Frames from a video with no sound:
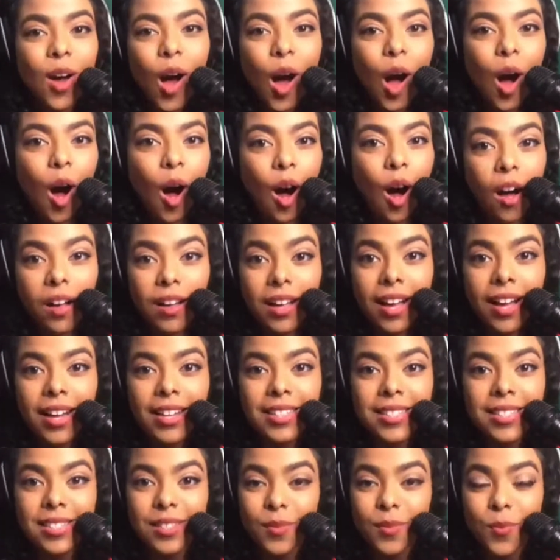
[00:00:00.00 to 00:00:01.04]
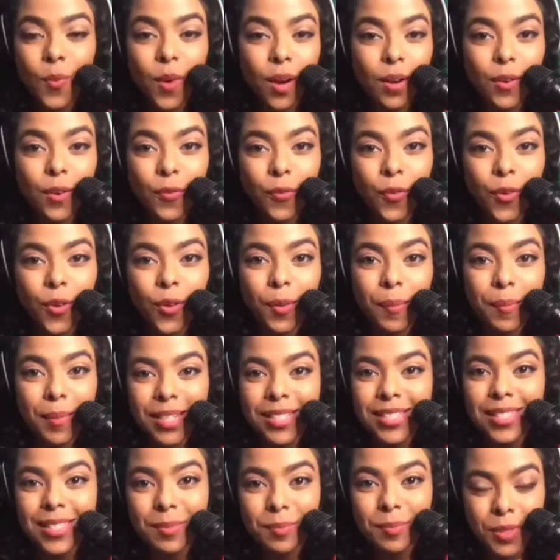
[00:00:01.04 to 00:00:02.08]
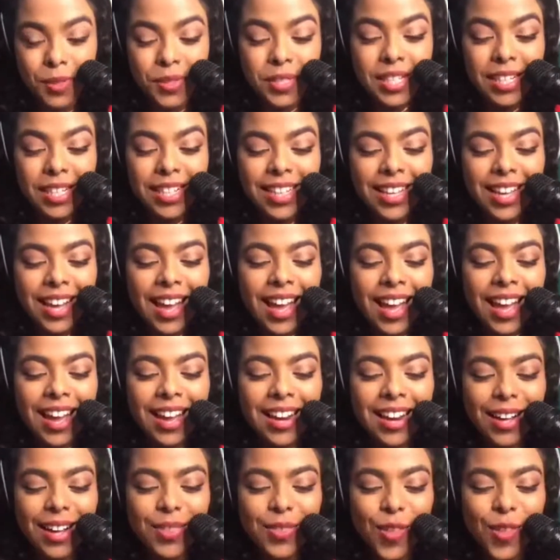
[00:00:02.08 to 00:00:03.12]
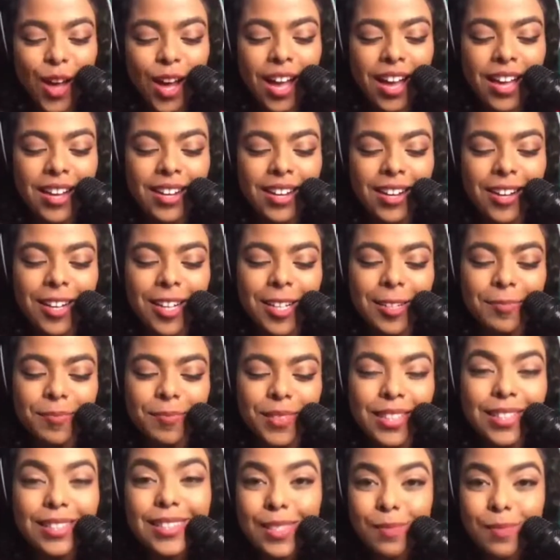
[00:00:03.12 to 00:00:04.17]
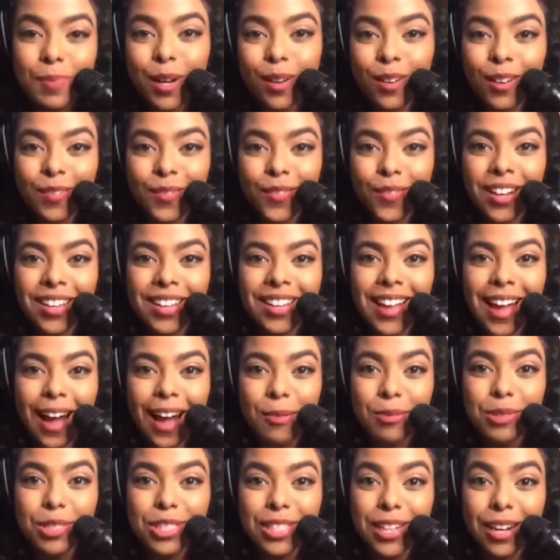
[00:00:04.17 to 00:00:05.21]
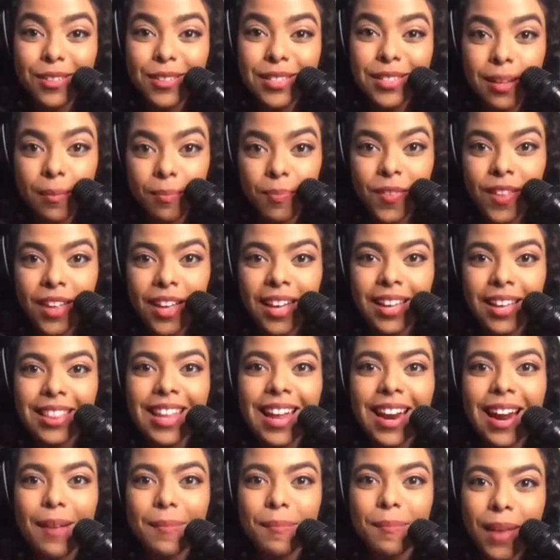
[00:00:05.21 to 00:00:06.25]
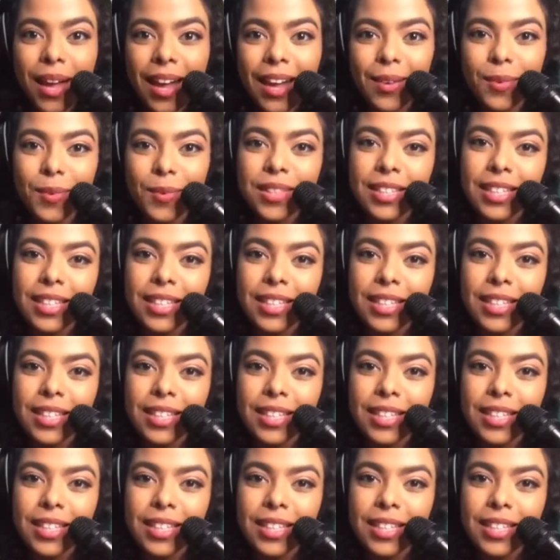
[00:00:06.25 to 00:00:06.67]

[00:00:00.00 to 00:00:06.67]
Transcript: all kinds of wonderful, amazing music. And I thought, in the spirit of Lucky, I would share something that I made with the